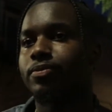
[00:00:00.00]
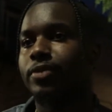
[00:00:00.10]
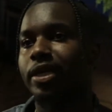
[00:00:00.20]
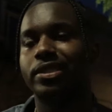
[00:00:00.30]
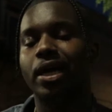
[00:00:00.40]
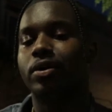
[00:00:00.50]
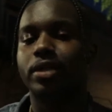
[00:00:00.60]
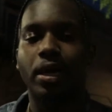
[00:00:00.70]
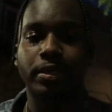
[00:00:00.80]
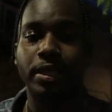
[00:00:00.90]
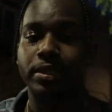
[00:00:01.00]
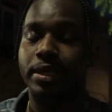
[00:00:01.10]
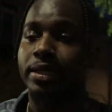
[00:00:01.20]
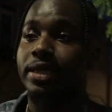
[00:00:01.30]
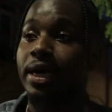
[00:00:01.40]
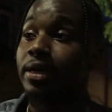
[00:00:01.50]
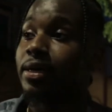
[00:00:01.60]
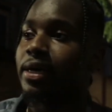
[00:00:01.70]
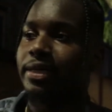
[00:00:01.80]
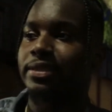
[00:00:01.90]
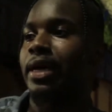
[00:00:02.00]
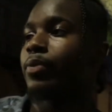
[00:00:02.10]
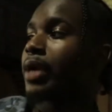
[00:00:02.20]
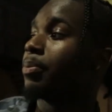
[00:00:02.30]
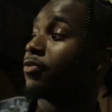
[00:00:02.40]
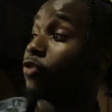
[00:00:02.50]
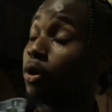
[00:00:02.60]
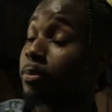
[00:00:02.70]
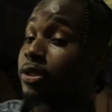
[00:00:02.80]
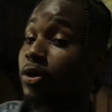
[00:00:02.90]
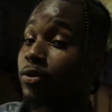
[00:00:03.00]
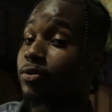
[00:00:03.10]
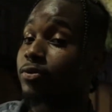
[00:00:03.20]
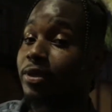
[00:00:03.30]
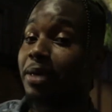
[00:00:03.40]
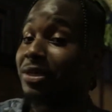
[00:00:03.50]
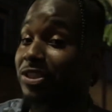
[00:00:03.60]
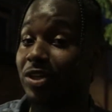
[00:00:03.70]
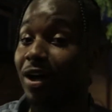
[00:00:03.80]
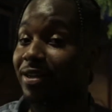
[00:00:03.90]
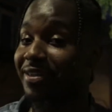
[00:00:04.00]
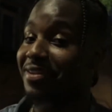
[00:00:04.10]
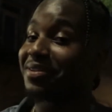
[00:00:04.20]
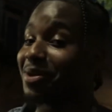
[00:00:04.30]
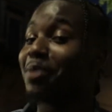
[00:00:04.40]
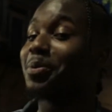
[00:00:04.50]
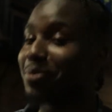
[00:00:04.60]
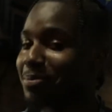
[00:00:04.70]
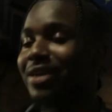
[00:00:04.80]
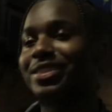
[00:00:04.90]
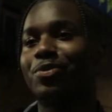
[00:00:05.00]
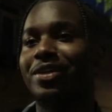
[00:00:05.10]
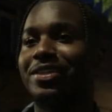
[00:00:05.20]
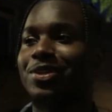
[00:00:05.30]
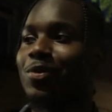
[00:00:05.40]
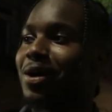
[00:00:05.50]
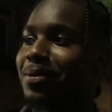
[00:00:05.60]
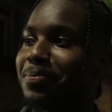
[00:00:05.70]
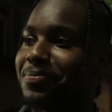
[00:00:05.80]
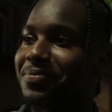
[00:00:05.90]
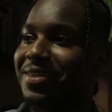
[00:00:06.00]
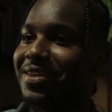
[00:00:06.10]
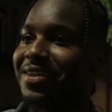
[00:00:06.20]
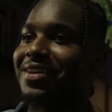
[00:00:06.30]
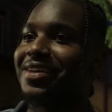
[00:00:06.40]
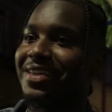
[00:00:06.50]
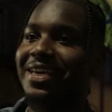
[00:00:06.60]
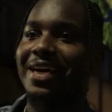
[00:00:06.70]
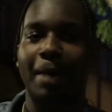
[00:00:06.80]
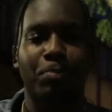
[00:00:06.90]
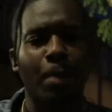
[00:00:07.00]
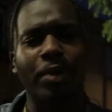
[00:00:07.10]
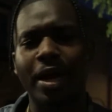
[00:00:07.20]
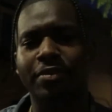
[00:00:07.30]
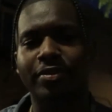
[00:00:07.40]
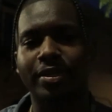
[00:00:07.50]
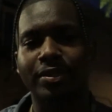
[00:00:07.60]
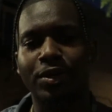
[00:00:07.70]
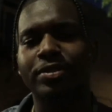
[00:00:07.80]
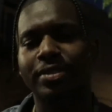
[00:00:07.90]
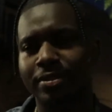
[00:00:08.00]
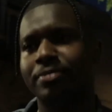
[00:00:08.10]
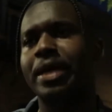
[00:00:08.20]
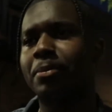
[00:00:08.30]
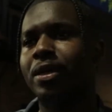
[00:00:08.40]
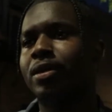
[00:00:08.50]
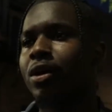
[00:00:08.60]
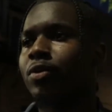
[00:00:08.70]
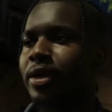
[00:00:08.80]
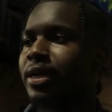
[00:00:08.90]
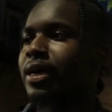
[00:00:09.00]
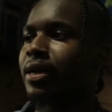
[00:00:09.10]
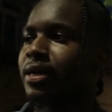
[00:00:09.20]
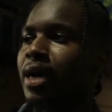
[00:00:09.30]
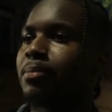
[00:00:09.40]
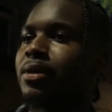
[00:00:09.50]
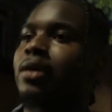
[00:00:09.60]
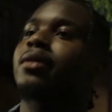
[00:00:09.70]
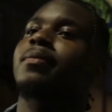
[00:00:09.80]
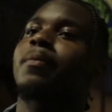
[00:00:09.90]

like SoundCloud or nothing like that, it's like when I perform it though, it be solid and you know, people be messing with it. So yeah, I'm proud of it. You know, it's got me a long way. It kind of got me